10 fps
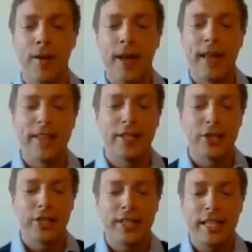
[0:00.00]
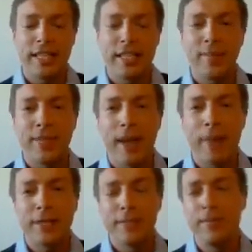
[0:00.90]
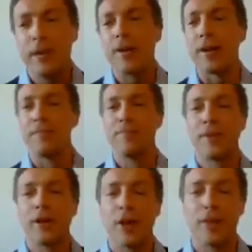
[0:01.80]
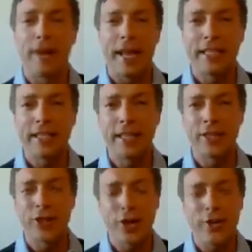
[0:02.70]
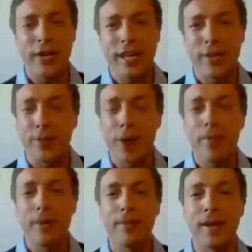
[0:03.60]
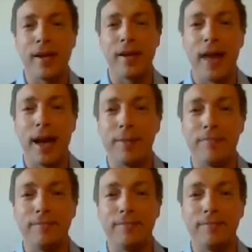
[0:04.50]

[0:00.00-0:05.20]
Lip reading: And then just to clear something up, Simpiwe, plastic is not really the problem here.